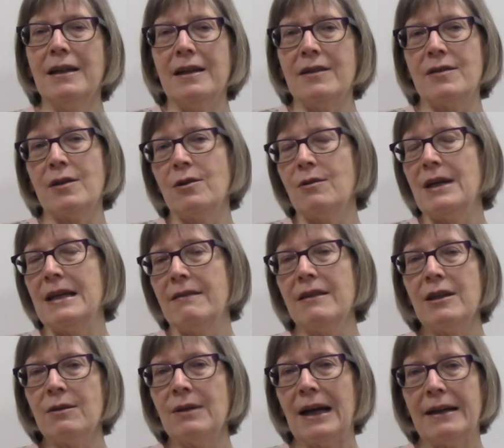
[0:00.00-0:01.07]
So in the
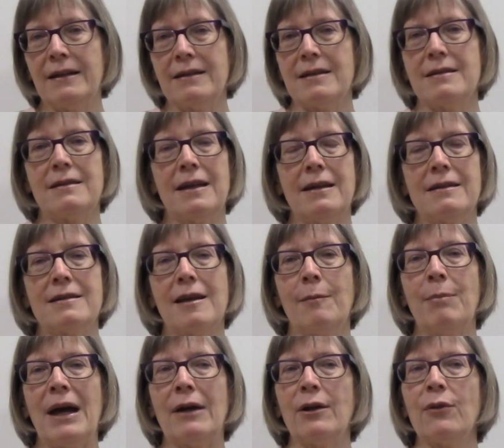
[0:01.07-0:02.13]
United States,
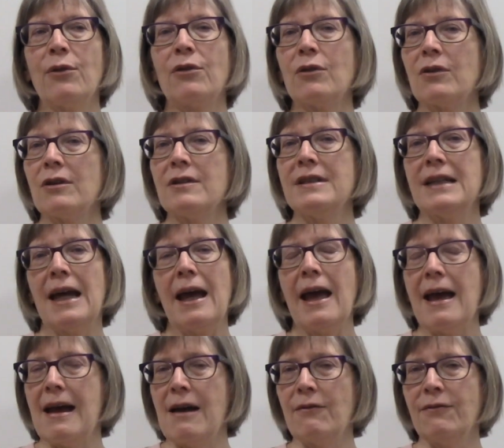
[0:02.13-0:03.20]
about 1/3 to
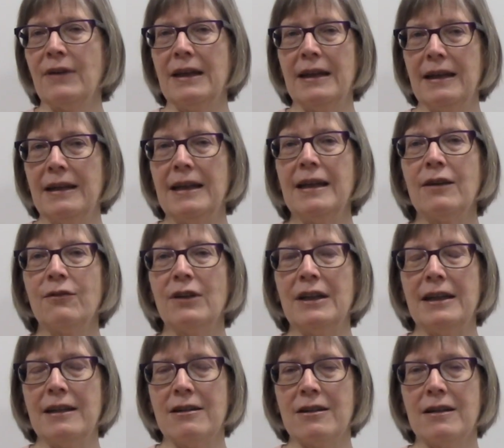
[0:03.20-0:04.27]
half in any given
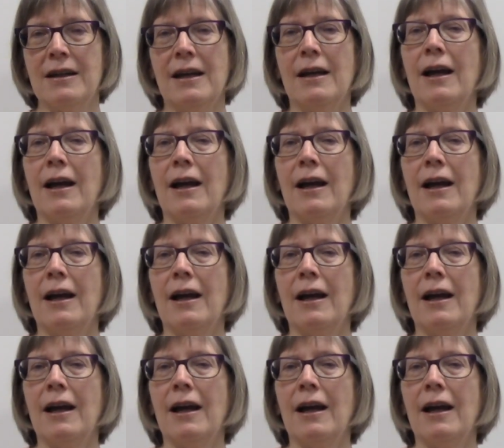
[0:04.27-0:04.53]
year